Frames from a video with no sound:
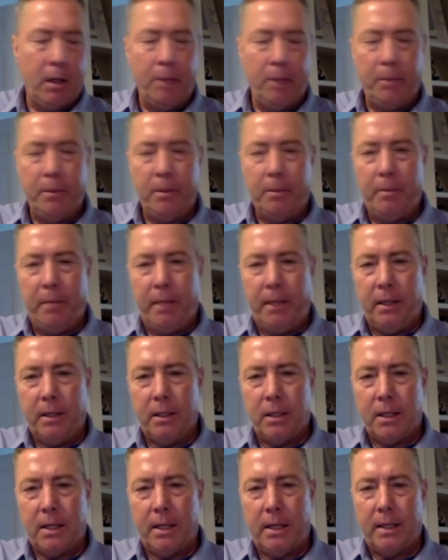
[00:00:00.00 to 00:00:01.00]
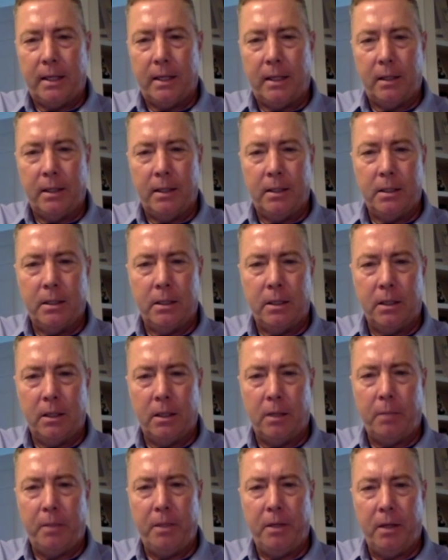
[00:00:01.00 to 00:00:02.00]
keeping the bandage contact lens
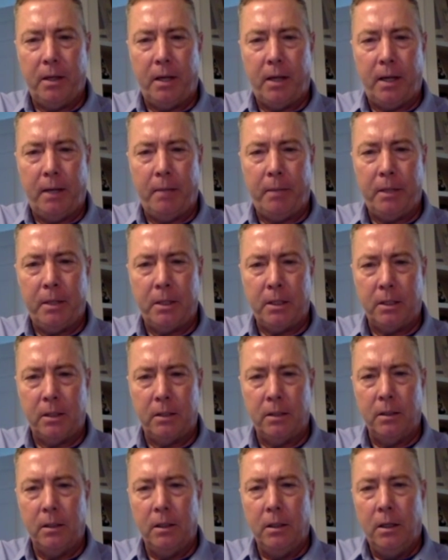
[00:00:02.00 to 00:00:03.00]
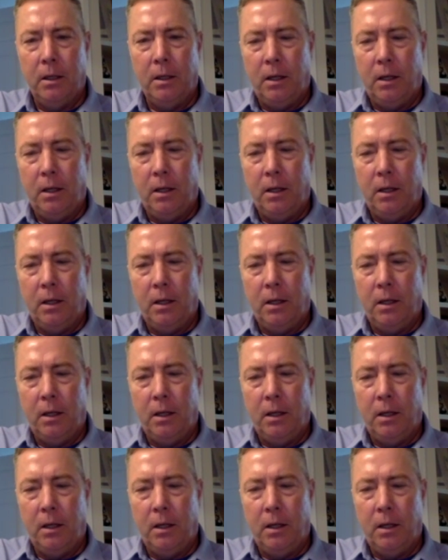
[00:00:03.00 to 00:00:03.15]
in on the PRK patient.